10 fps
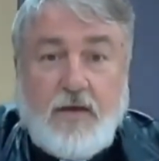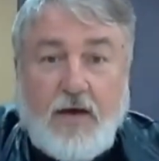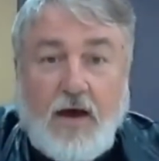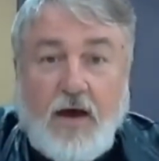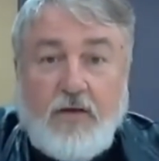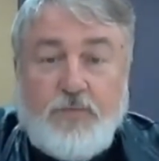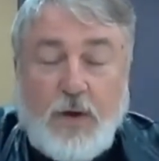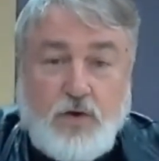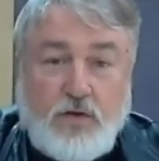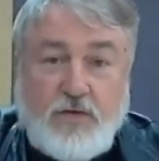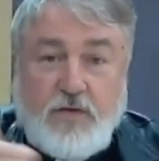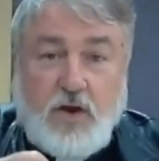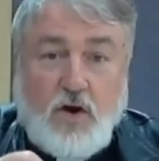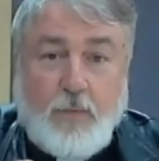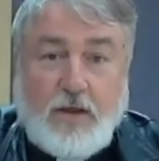It's been good to
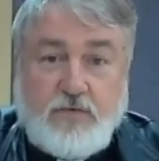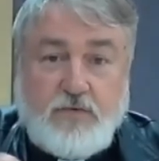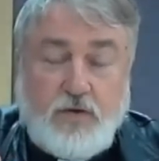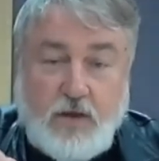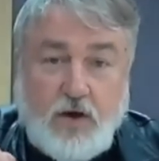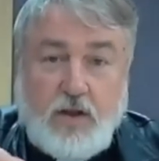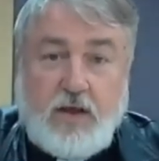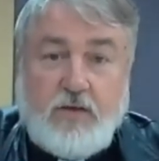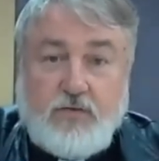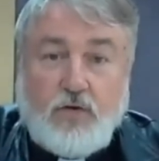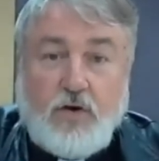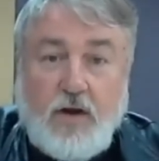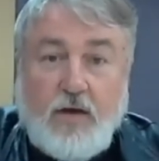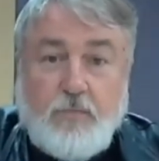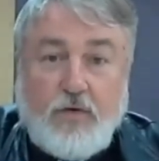see comments to the earlier
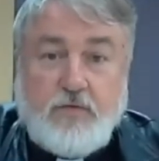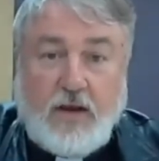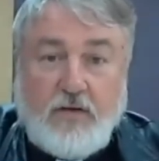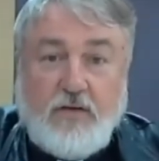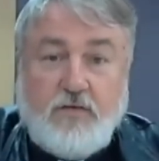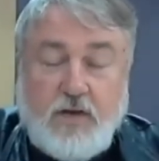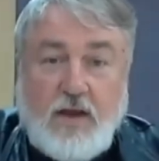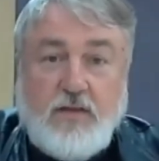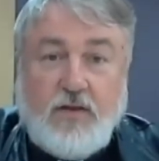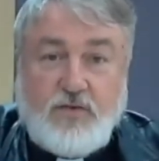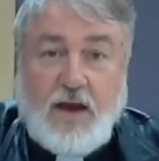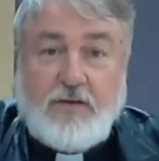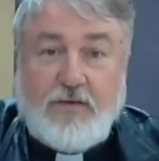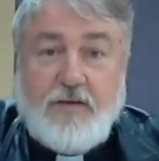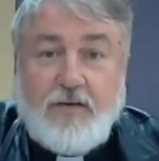story presenters in the chat.